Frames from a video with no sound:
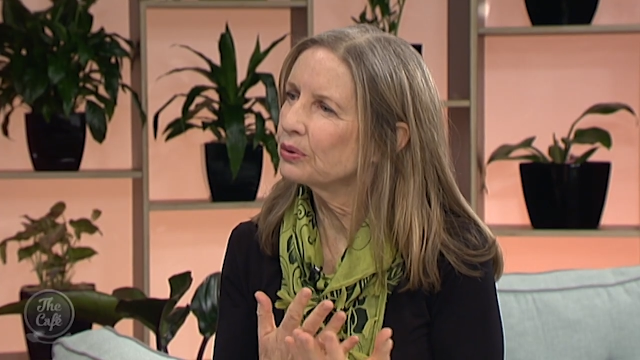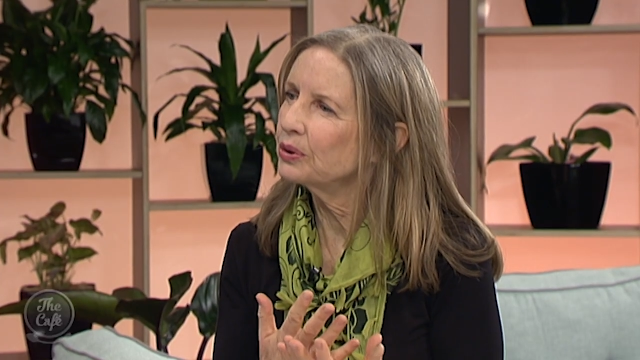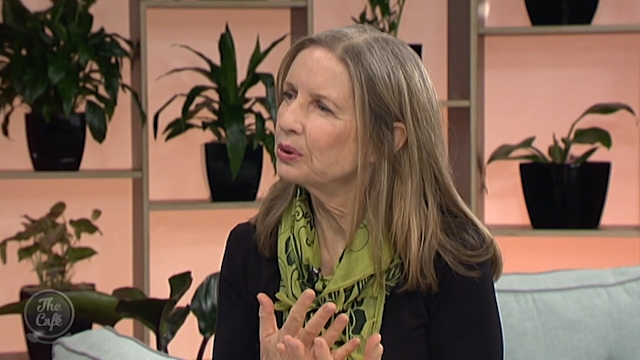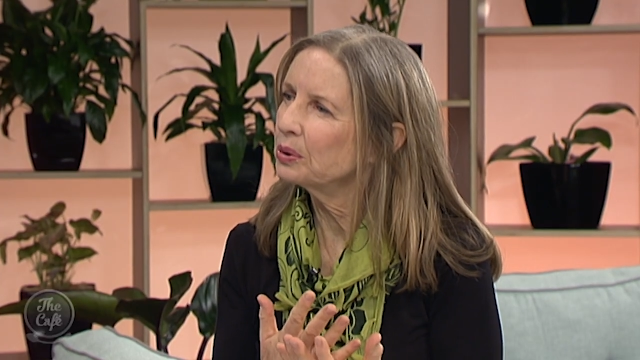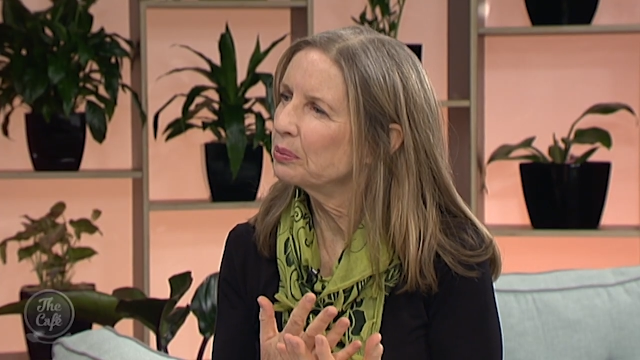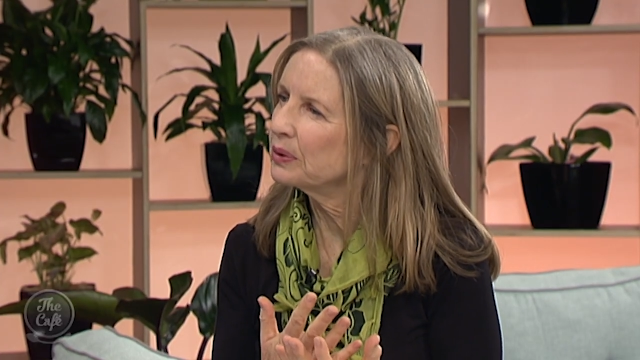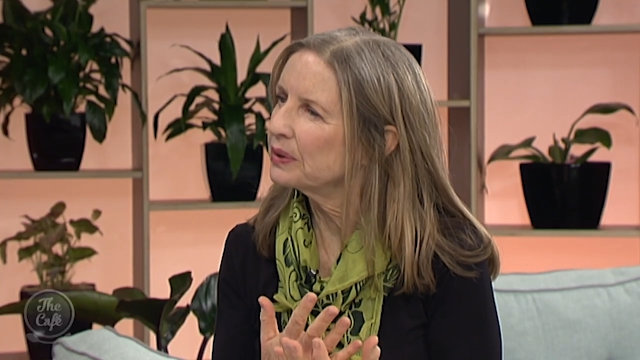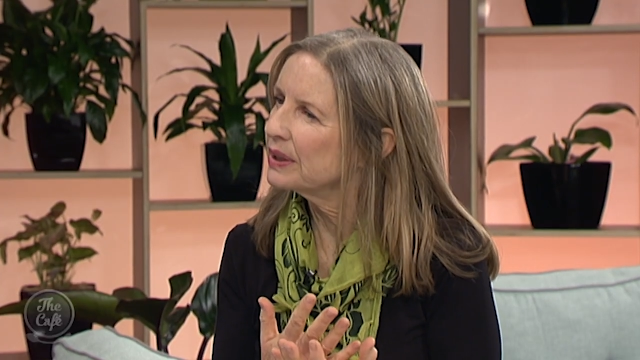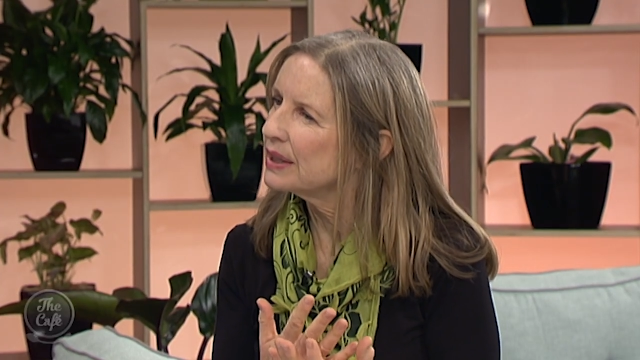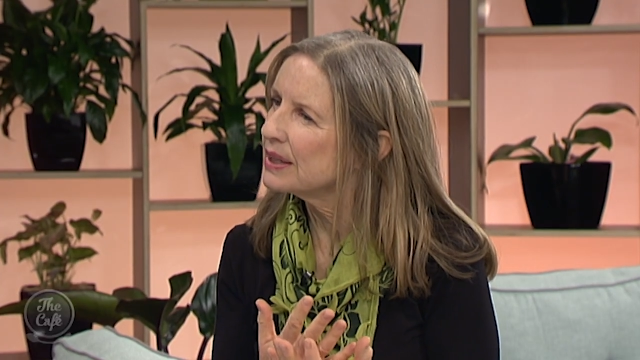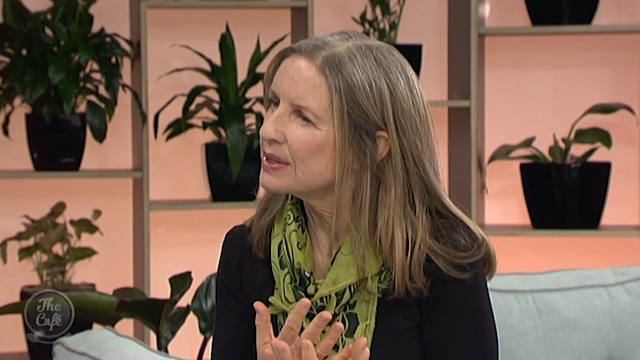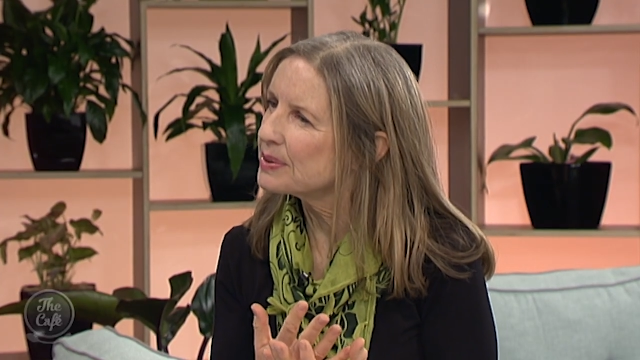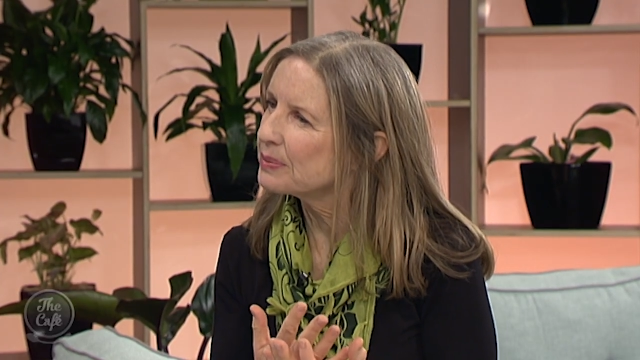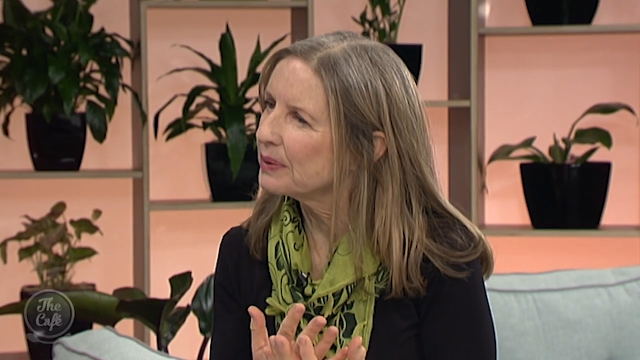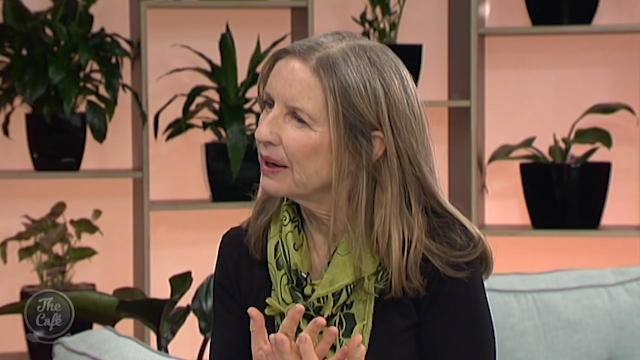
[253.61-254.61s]
humour in it
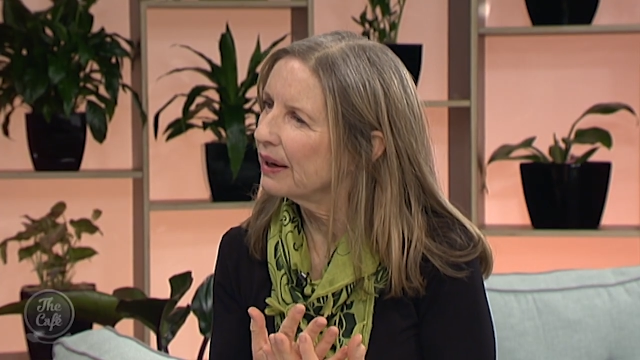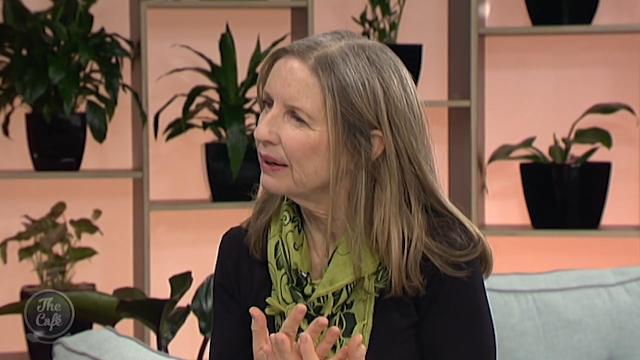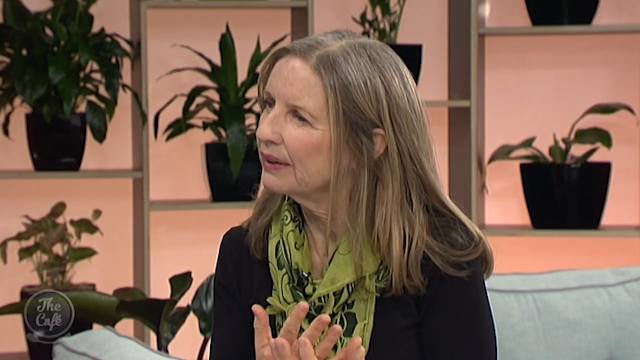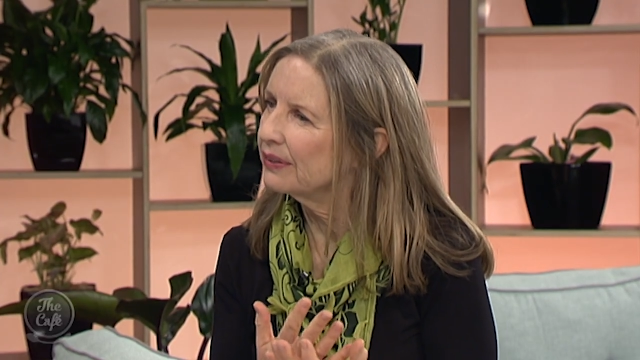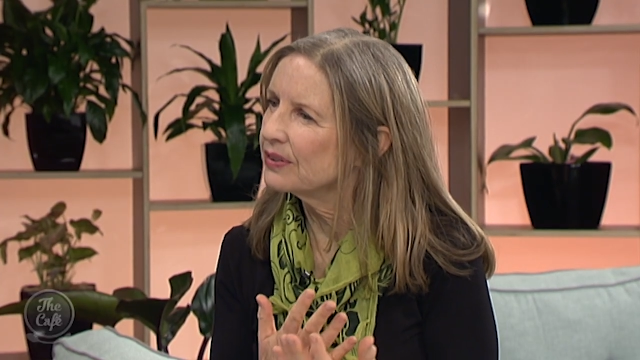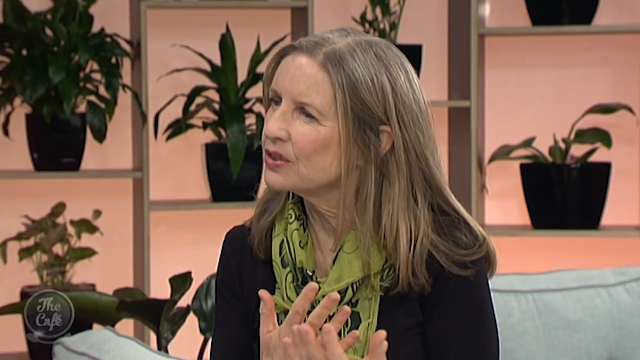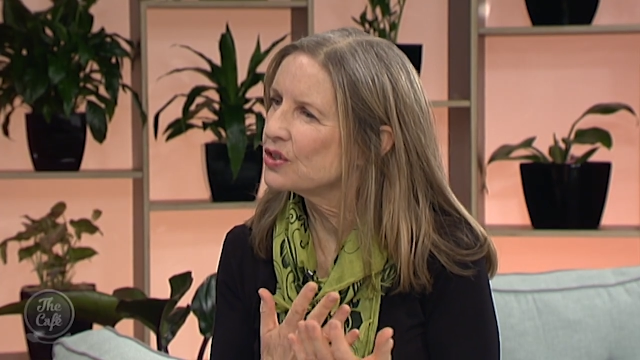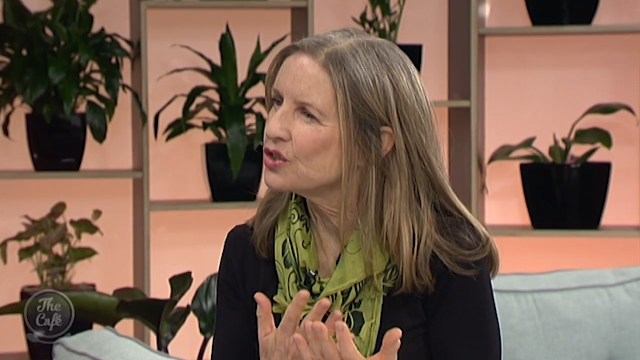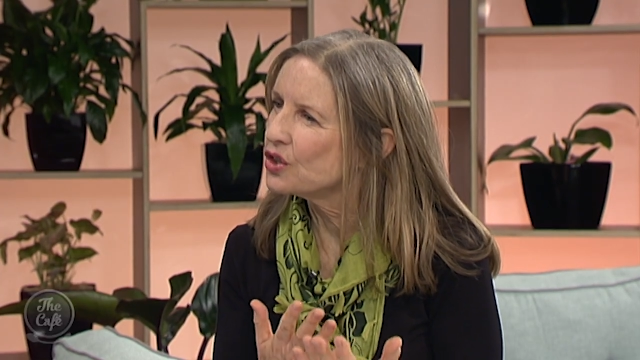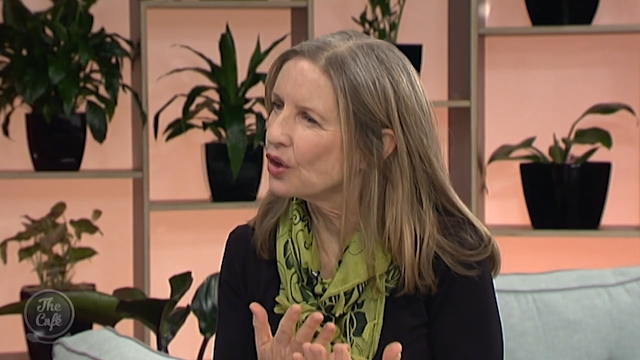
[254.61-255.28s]
as well, and yep. the